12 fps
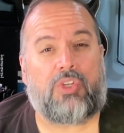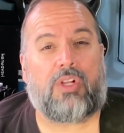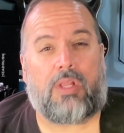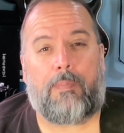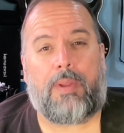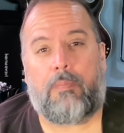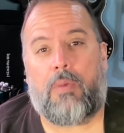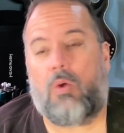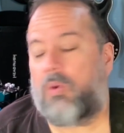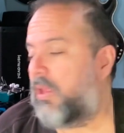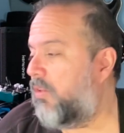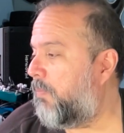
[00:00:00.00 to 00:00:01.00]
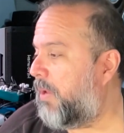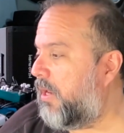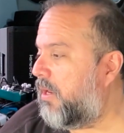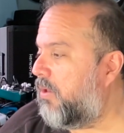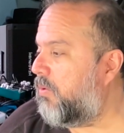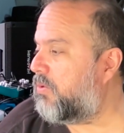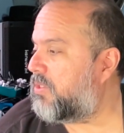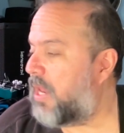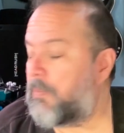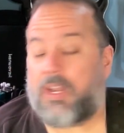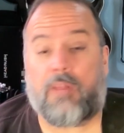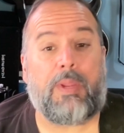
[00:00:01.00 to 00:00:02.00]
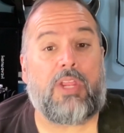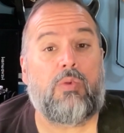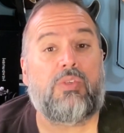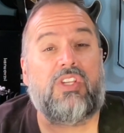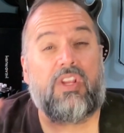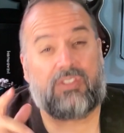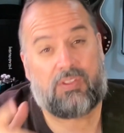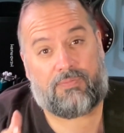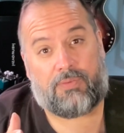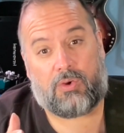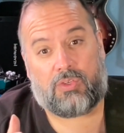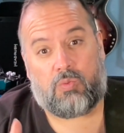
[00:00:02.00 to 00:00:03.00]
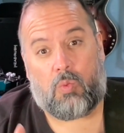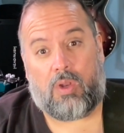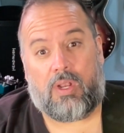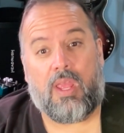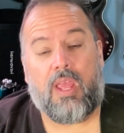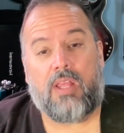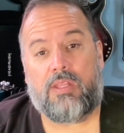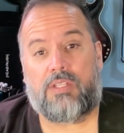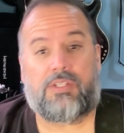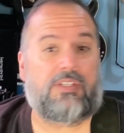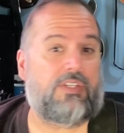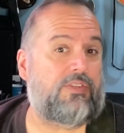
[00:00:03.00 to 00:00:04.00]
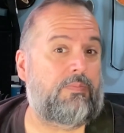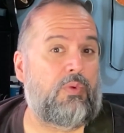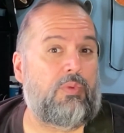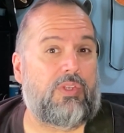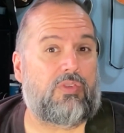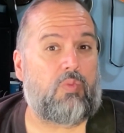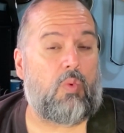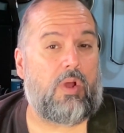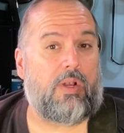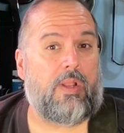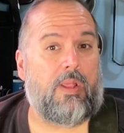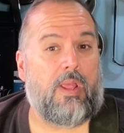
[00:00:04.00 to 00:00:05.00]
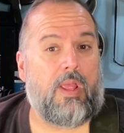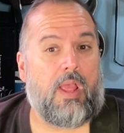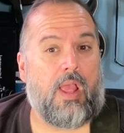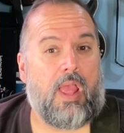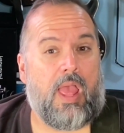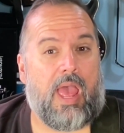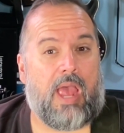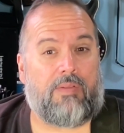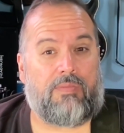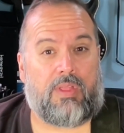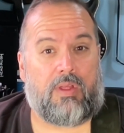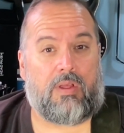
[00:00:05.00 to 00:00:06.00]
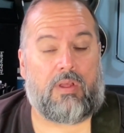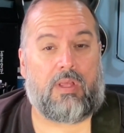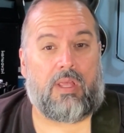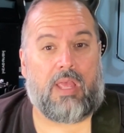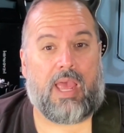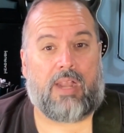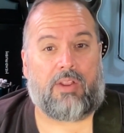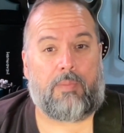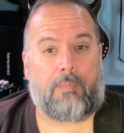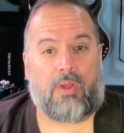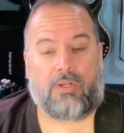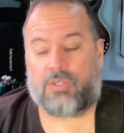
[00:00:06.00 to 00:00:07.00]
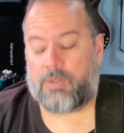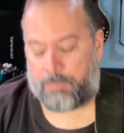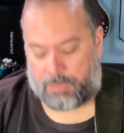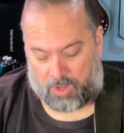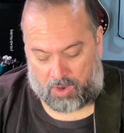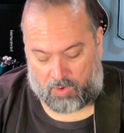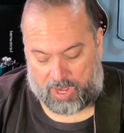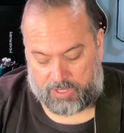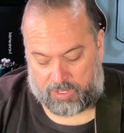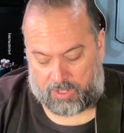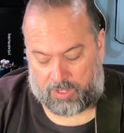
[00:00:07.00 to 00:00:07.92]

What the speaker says: clipping mode is being used. I'm going to be using just the first one. This is the smoothest one out of the bunch. All right.